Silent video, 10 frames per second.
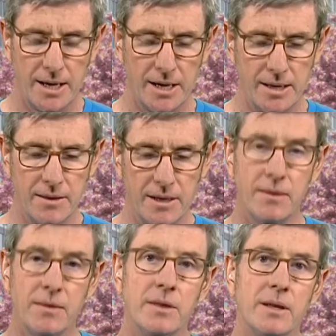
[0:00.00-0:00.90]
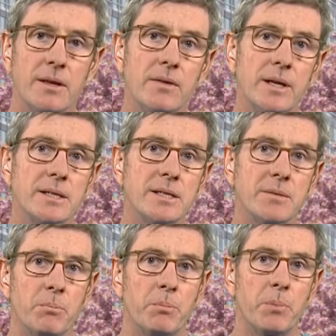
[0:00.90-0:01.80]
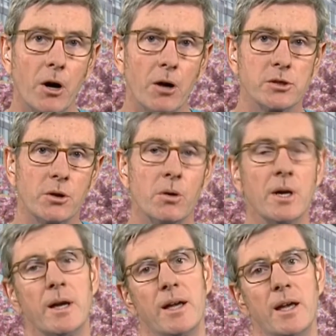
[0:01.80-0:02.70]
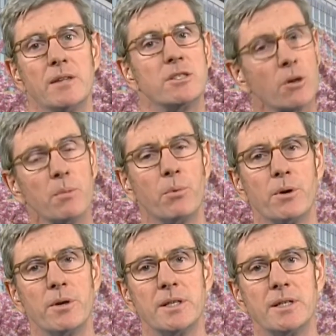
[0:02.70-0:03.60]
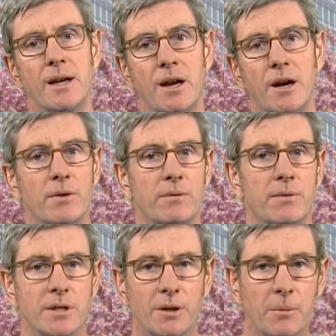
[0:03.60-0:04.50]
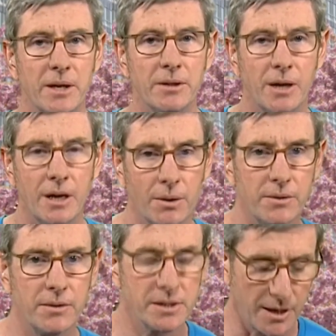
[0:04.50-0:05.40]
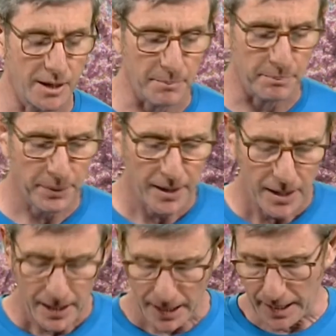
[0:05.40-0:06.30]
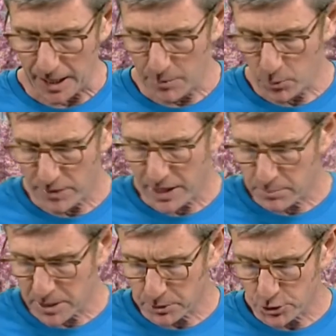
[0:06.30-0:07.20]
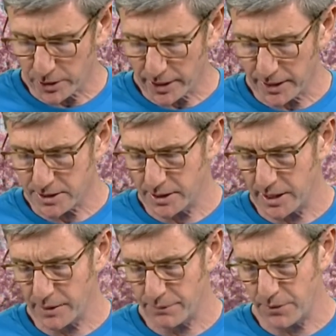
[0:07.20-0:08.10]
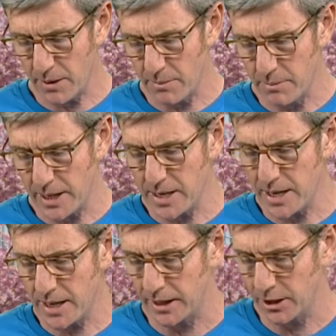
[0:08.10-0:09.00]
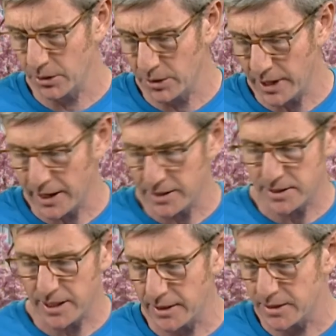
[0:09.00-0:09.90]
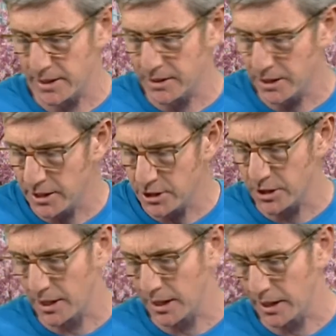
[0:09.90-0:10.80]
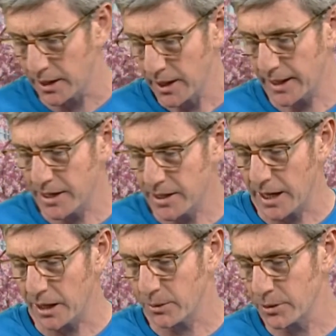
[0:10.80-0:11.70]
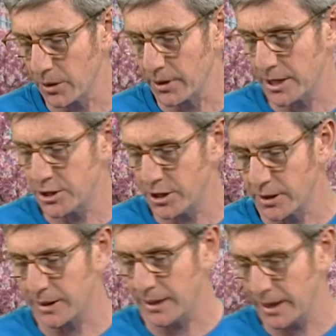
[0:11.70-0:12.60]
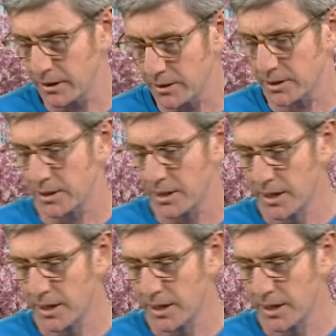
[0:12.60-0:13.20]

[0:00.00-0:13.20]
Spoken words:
in this. But also, it's so important to take care of your physical and mental health in this time. We've had people joining us today from India, United States, Indonesia, Kenya, Ecuador, Nigeria, Lagos,